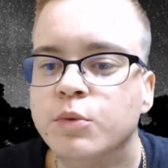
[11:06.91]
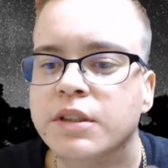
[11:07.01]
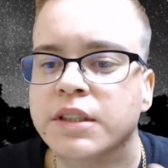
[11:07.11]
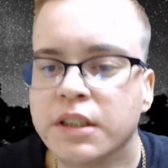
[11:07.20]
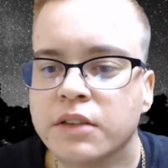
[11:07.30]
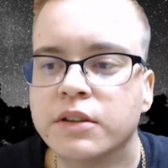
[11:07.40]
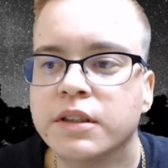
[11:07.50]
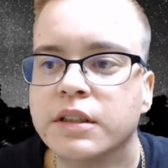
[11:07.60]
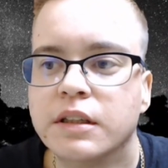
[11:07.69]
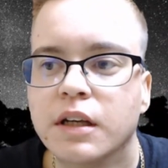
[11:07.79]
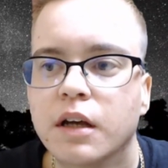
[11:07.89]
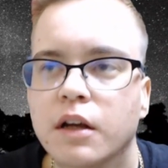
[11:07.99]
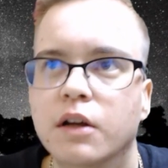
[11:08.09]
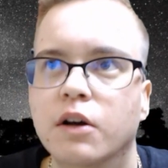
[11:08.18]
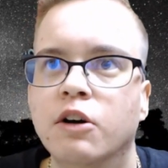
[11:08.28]
healing
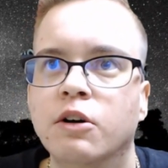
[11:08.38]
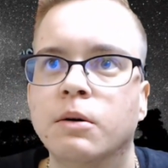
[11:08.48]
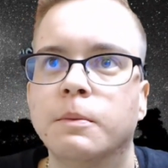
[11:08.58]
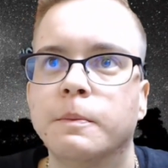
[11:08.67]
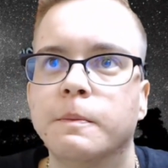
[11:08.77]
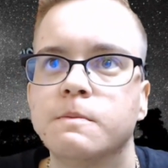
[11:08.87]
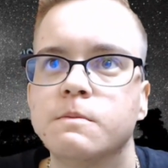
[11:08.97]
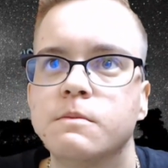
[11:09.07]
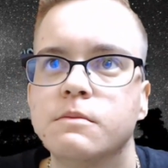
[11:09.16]
um,